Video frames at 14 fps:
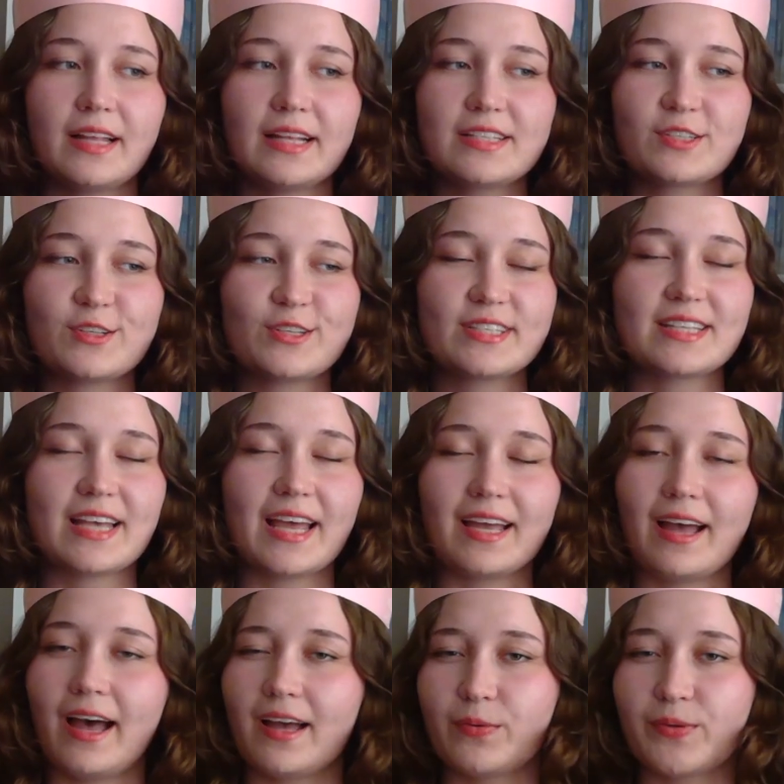Let's just say
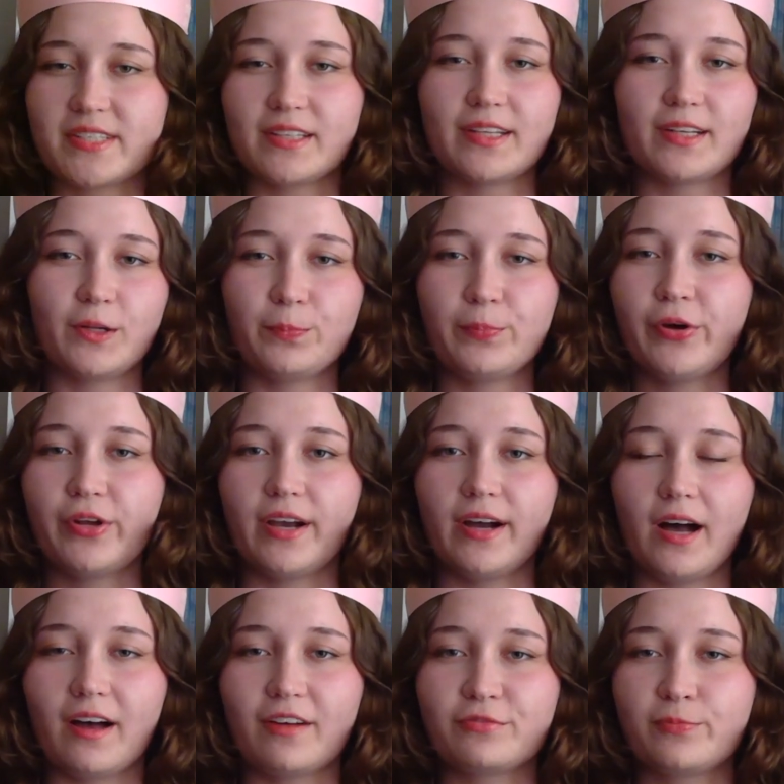I was a little put
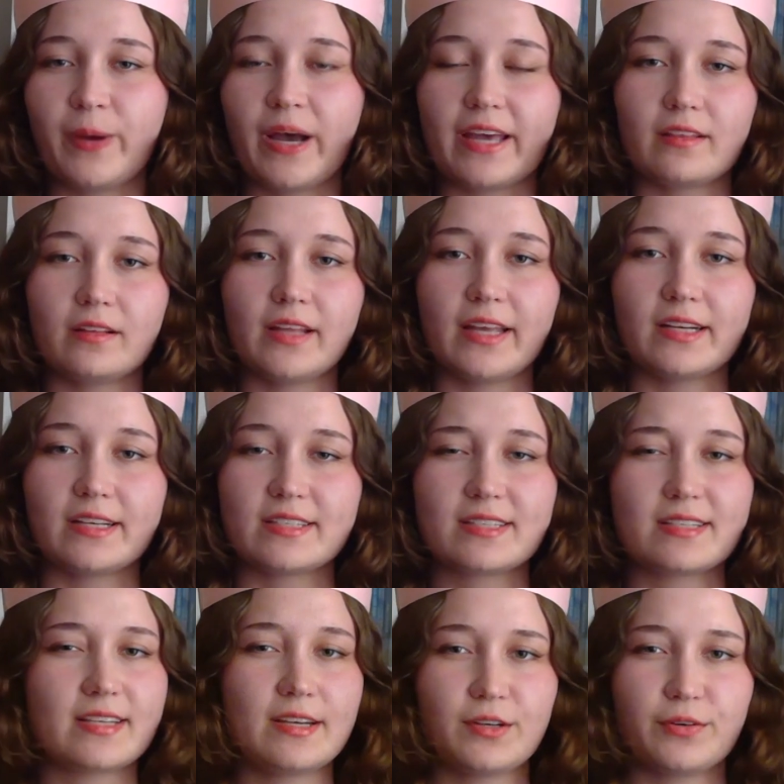off by the latest
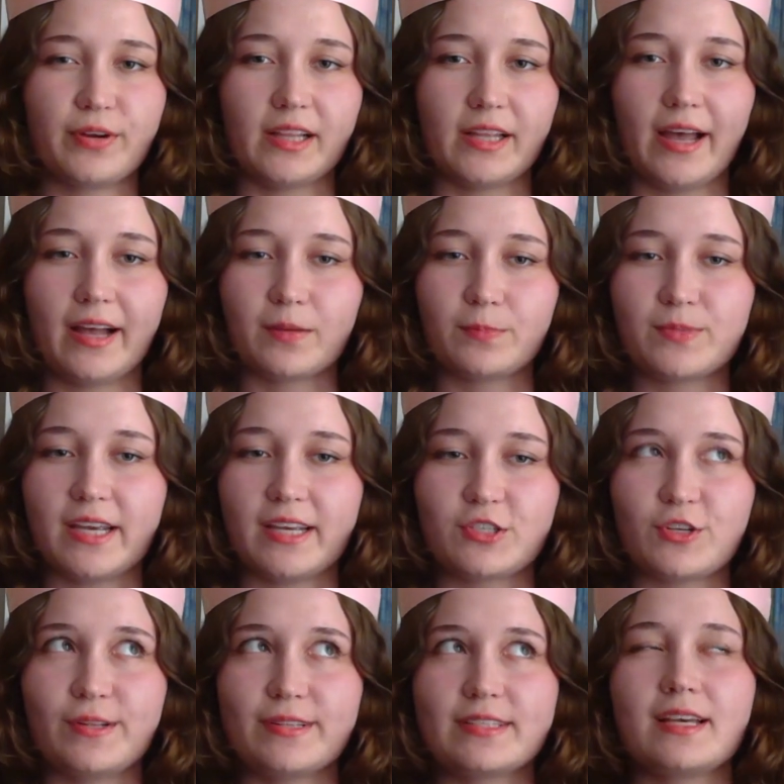Cinderella
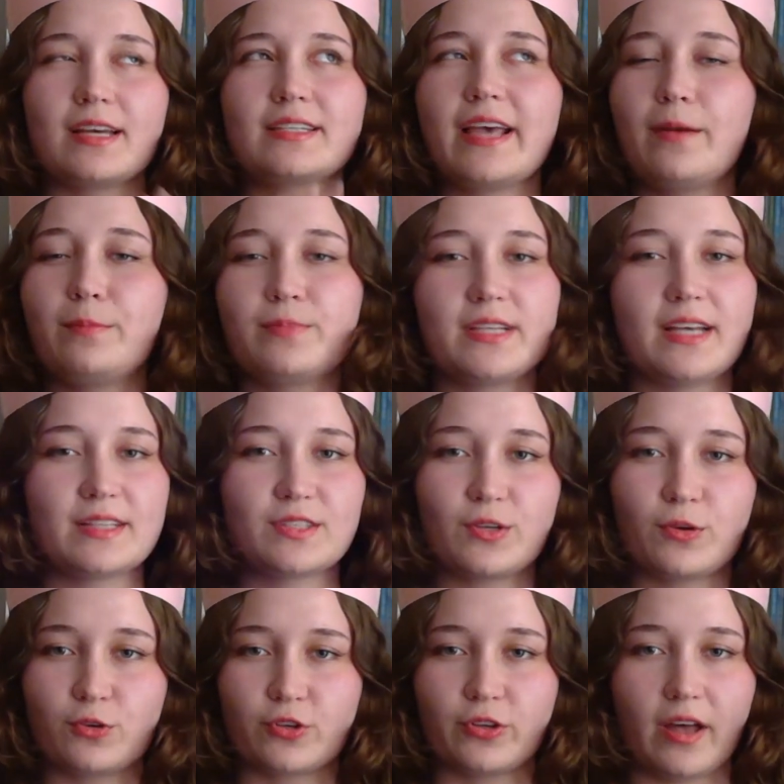adaptation's attempt at
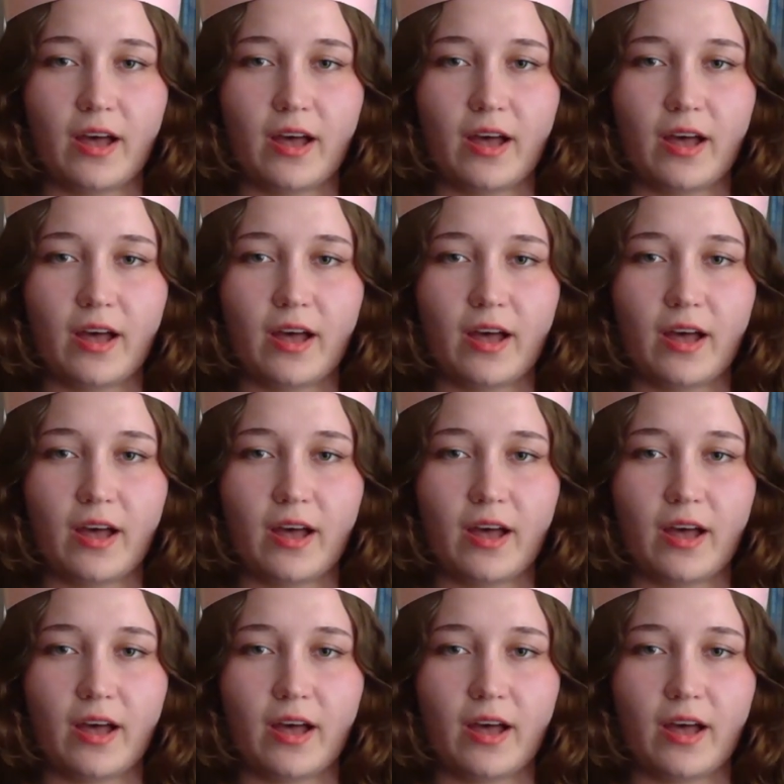social